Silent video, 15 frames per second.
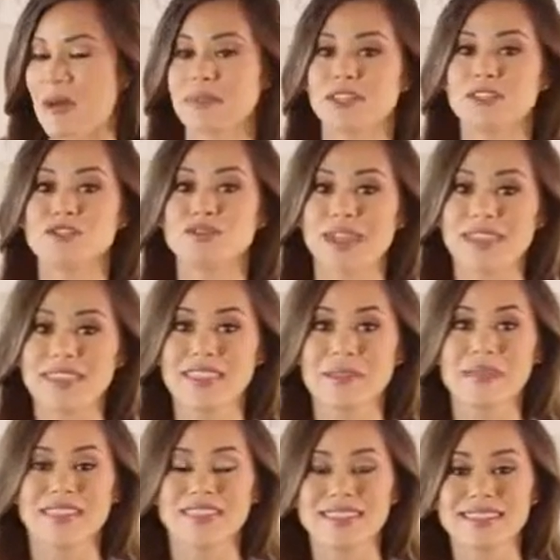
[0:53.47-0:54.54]
I'm gonna drain them
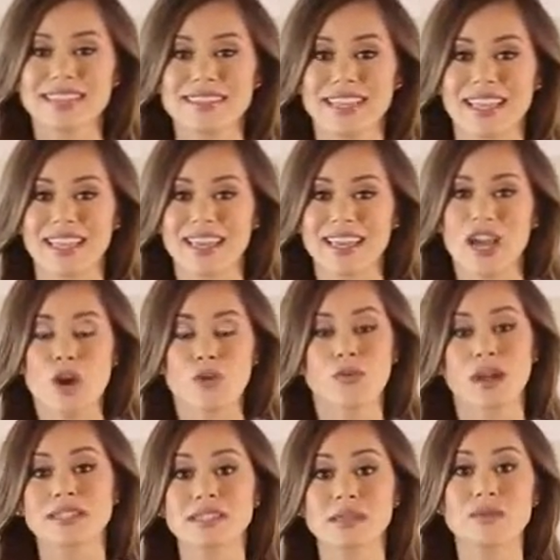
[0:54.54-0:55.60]
in the sink,
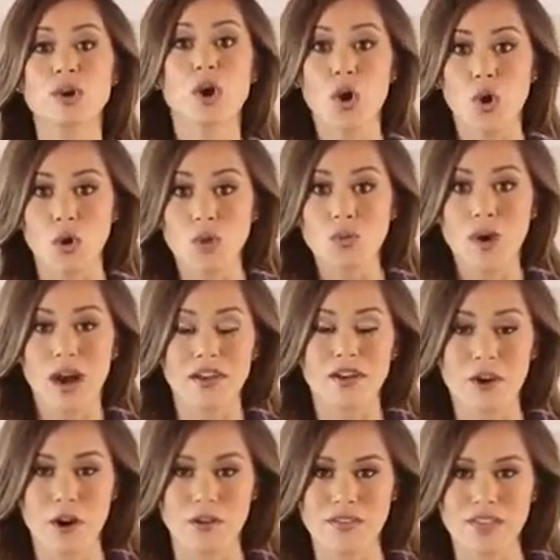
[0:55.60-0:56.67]
run some cold
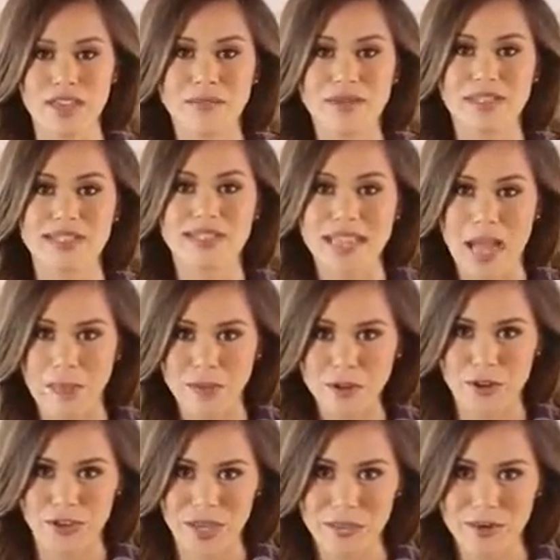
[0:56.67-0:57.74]
water over them to stop the
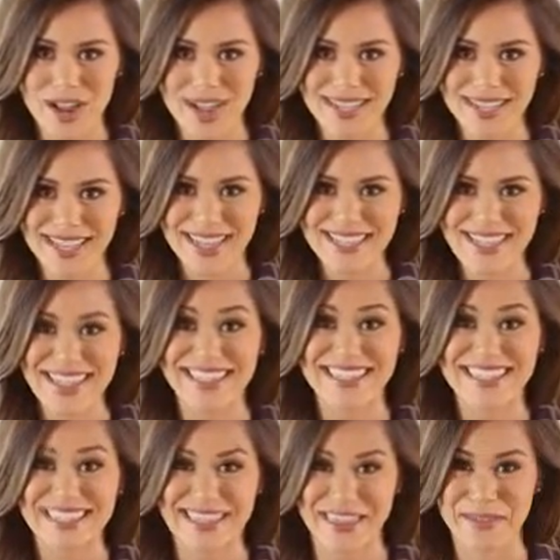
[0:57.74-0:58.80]
cooking process, and then
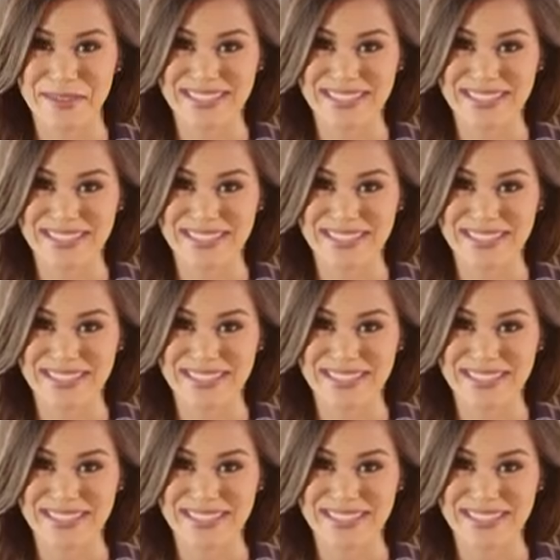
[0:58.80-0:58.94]
set them